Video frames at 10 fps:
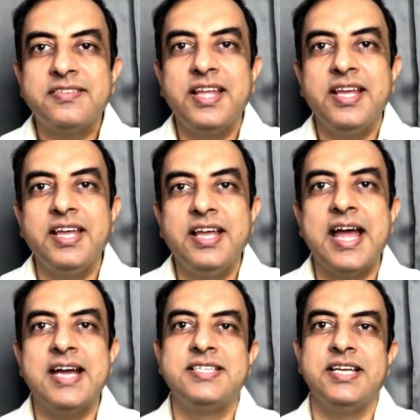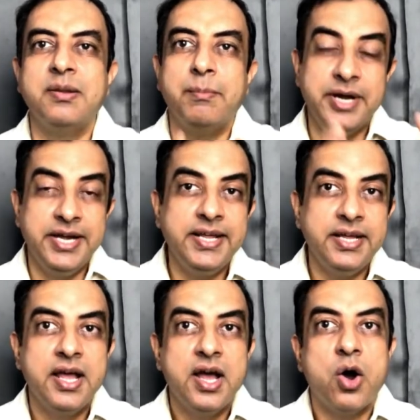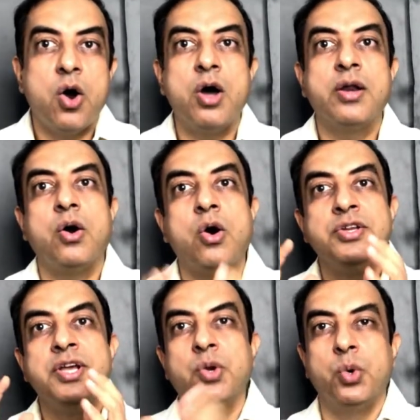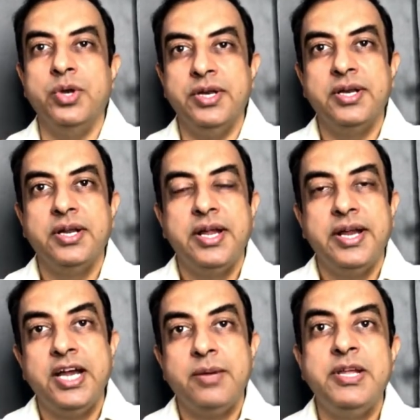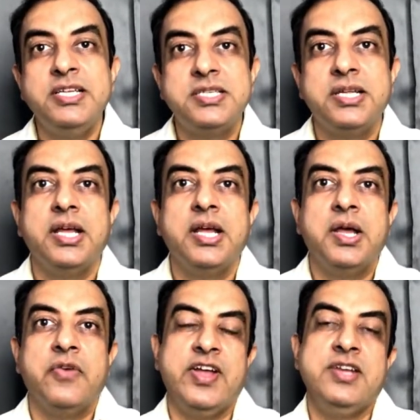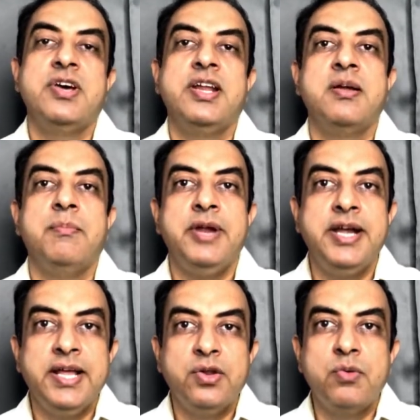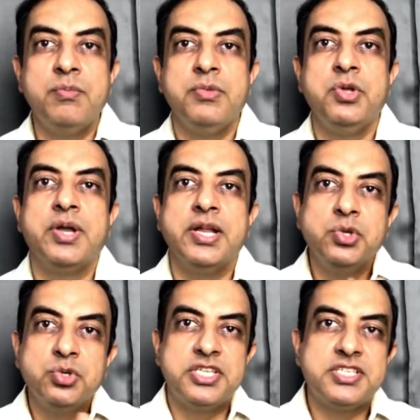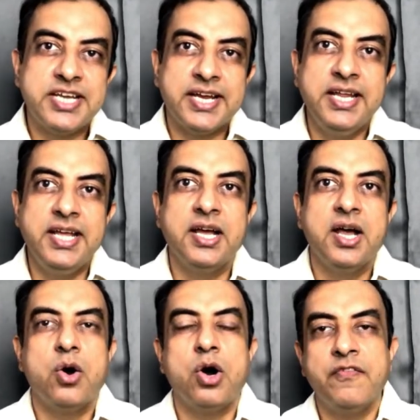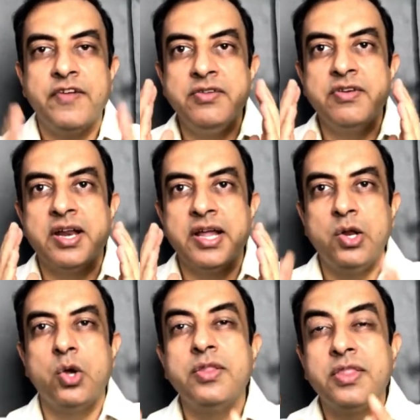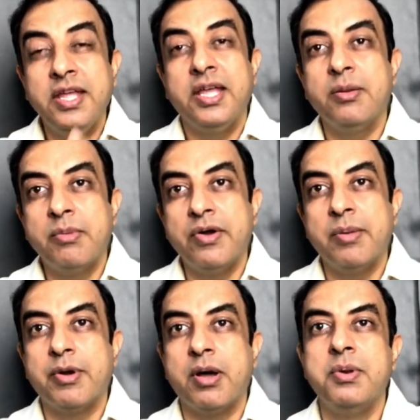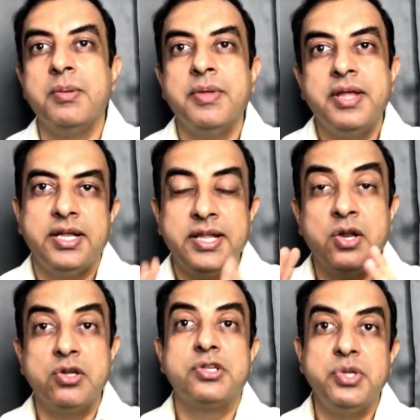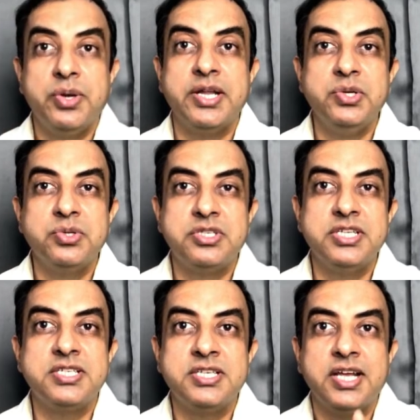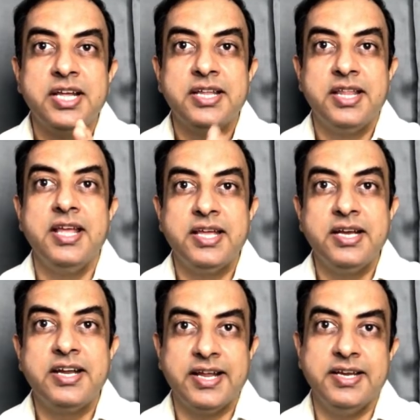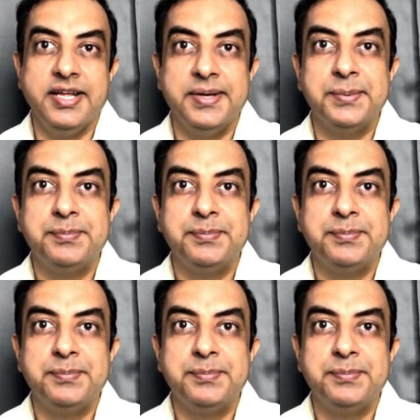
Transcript: thinking hats in a meeting or on your own. It means when you are in a meeting room, you can use this technique, or when you are alone thinking about a problem, then also you can use this thinking technique.